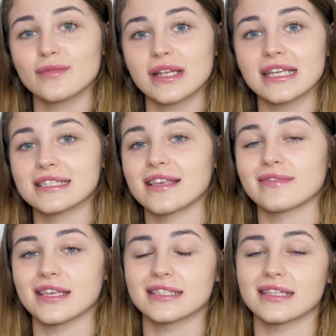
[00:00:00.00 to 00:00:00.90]
Please
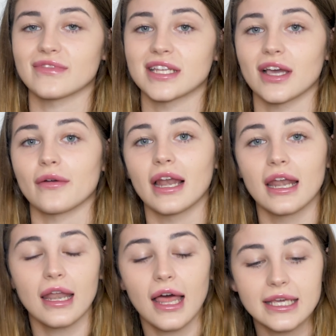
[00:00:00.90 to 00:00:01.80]
give this video a
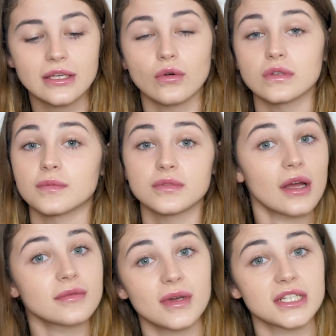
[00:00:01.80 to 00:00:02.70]
like or
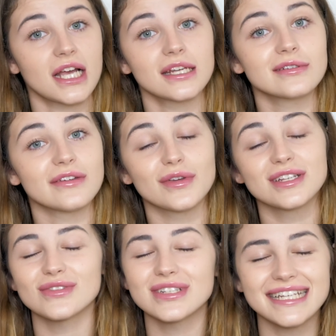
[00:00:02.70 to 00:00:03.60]
subscribe to my channel if you
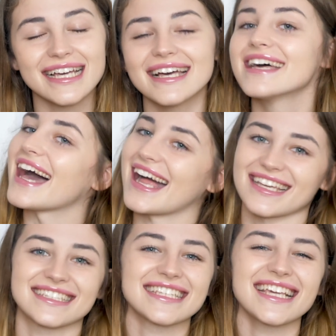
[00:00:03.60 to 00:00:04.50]
enjoyed it, and
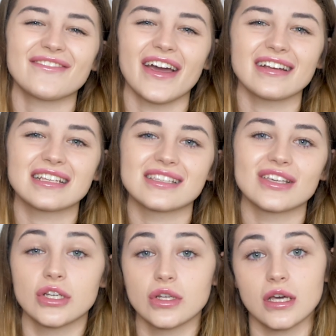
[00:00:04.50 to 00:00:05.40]
I'll see you very
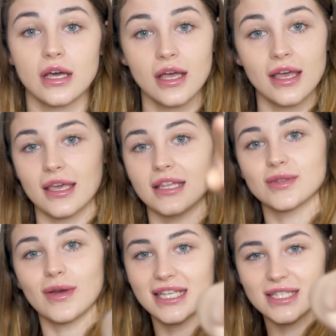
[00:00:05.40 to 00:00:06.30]
soon in
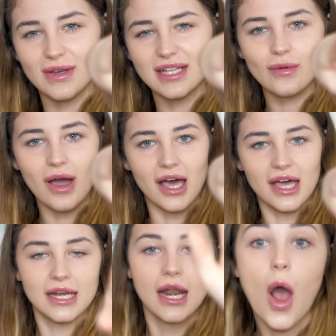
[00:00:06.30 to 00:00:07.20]

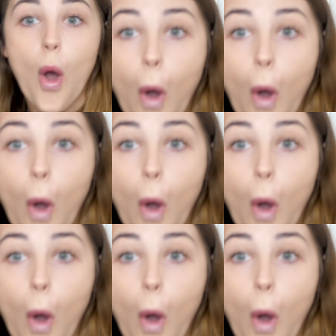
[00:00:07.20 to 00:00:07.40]
2021.